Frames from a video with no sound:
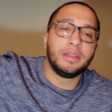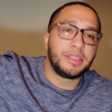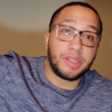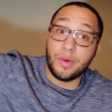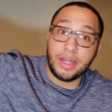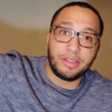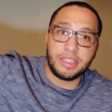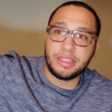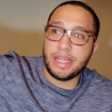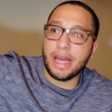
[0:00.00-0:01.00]
someone
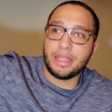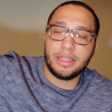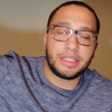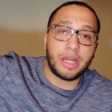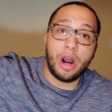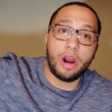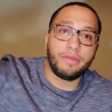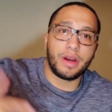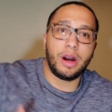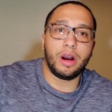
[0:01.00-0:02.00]
else's deck list card
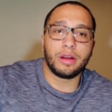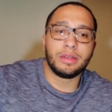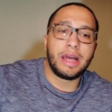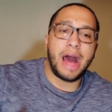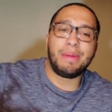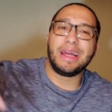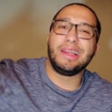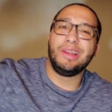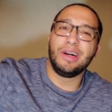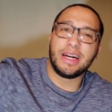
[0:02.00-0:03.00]
for card. I might
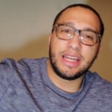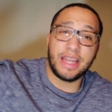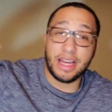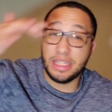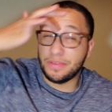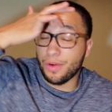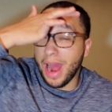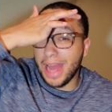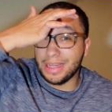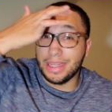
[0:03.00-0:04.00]
look at a deck list for
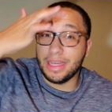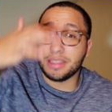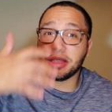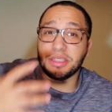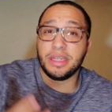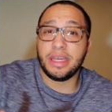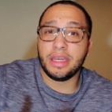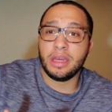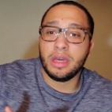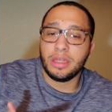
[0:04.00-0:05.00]
ideas to see
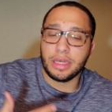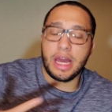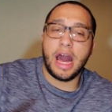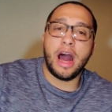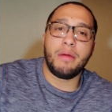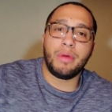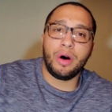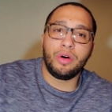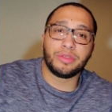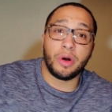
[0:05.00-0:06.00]
the
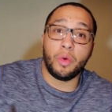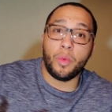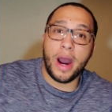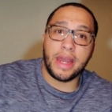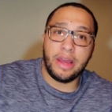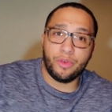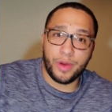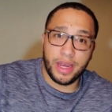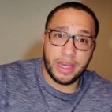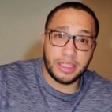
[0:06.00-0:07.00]
combos on why they
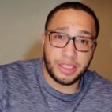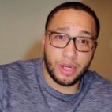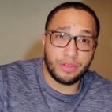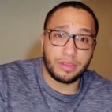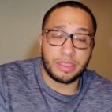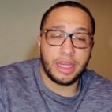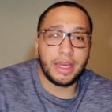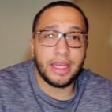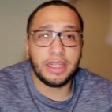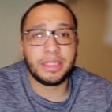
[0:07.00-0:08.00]
ran certain
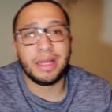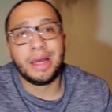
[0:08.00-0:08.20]
things,